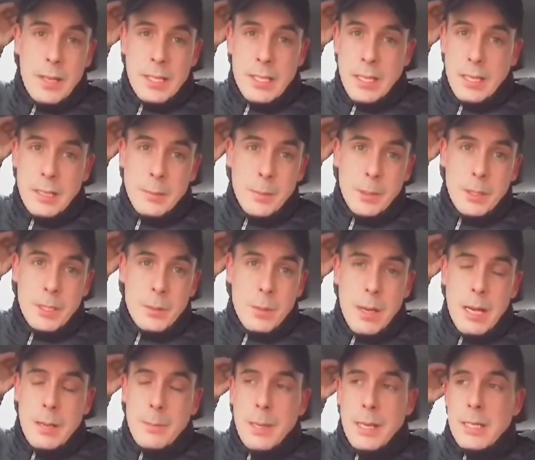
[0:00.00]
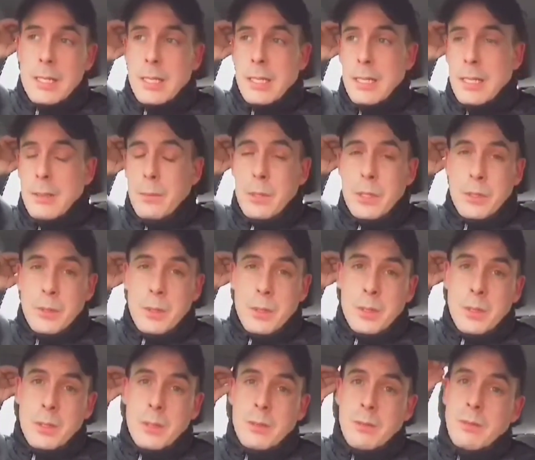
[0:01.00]
They sent him on his way, basically, which
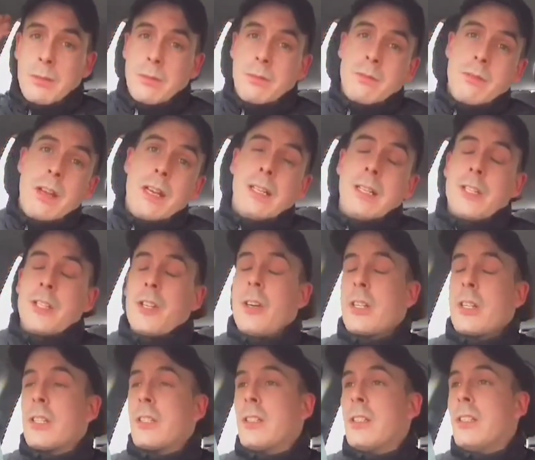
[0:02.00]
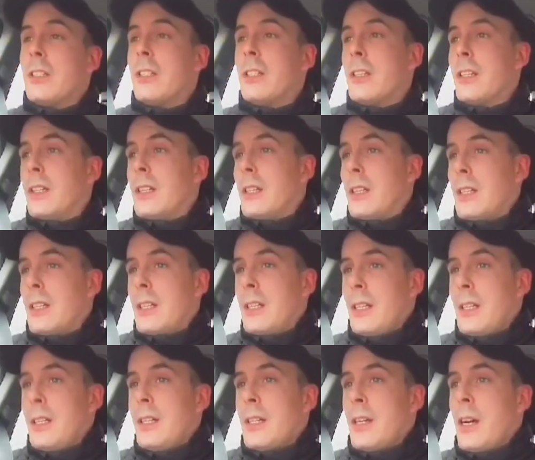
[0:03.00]
was really shocking.
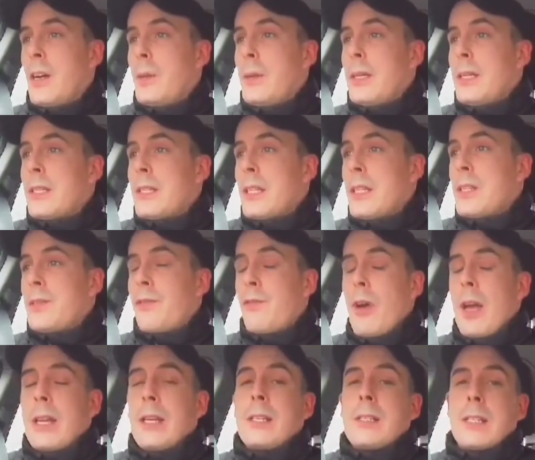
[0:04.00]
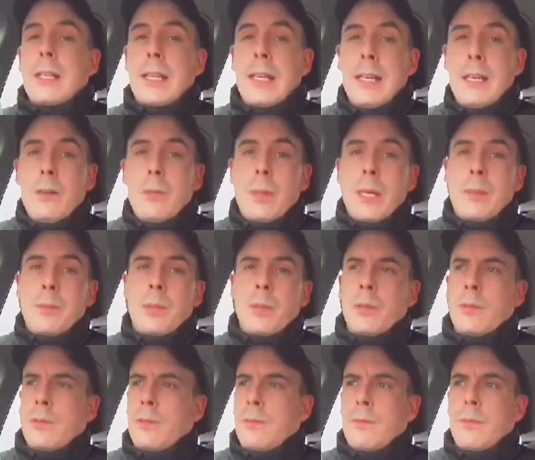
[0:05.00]
You know, he's threatening to kill
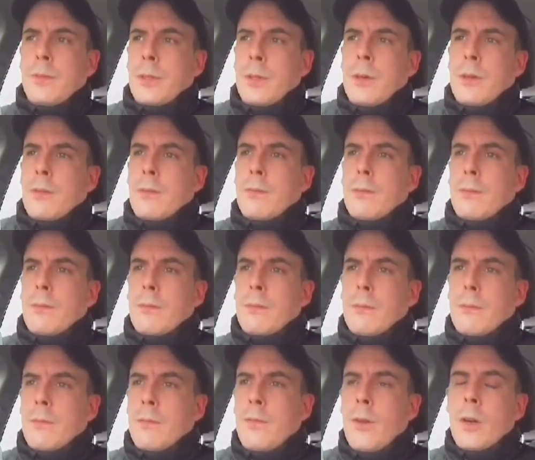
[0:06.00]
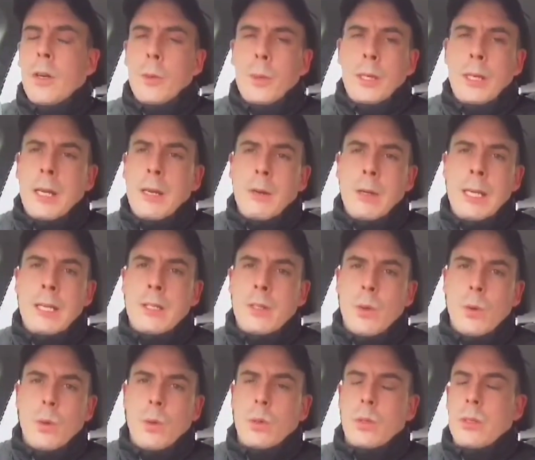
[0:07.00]
people for not following out
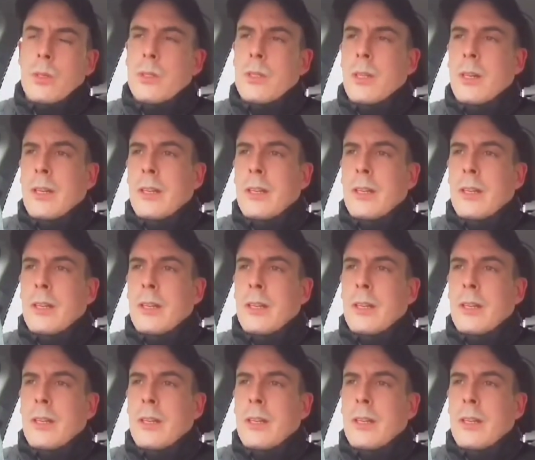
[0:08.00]
his orders.